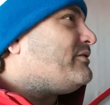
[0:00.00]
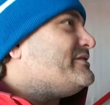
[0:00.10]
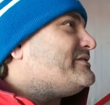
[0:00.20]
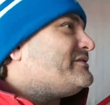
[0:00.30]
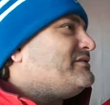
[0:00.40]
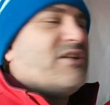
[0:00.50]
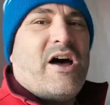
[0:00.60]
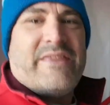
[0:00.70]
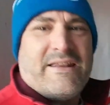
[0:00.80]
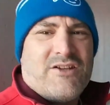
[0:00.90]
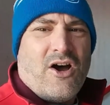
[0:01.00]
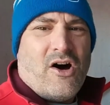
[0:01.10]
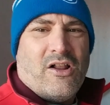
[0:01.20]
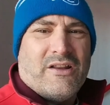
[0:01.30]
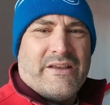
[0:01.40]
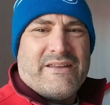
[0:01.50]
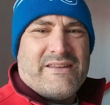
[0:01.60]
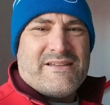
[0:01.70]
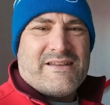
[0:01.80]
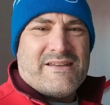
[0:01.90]
is not that tall.
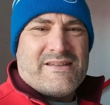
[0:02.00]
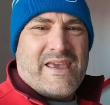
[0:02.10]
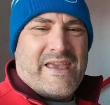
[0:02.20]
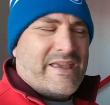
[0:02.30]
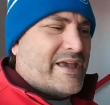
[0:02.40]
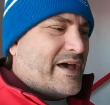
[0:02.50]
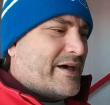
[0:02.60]
This is the